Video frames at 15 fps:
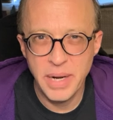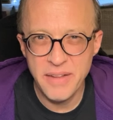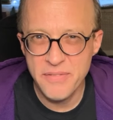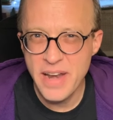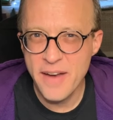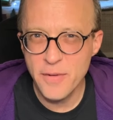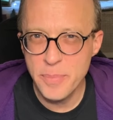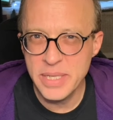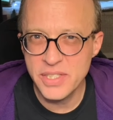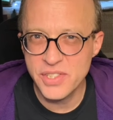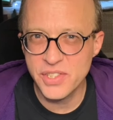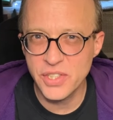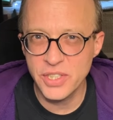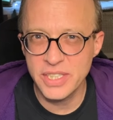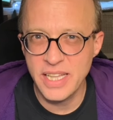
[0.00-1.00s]
I've never been
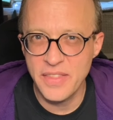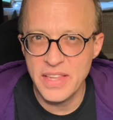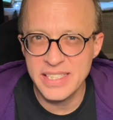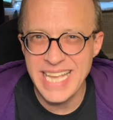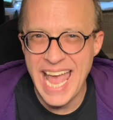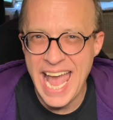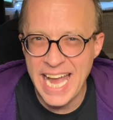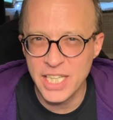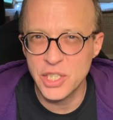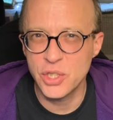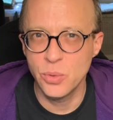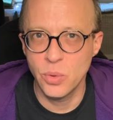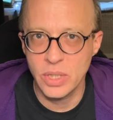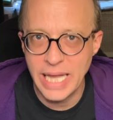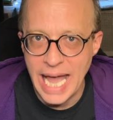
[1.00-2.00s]
certain that this
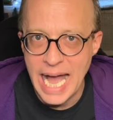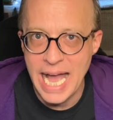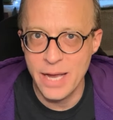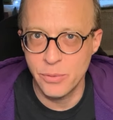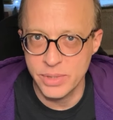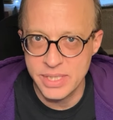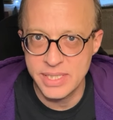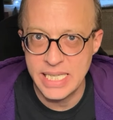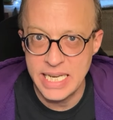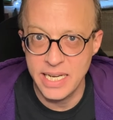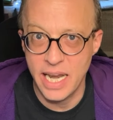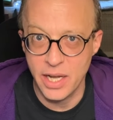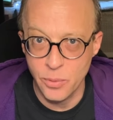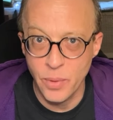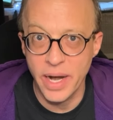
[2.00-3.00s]
actual guy was seen
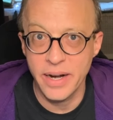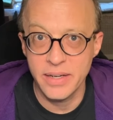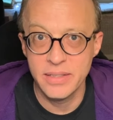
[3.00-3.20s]
anywhere,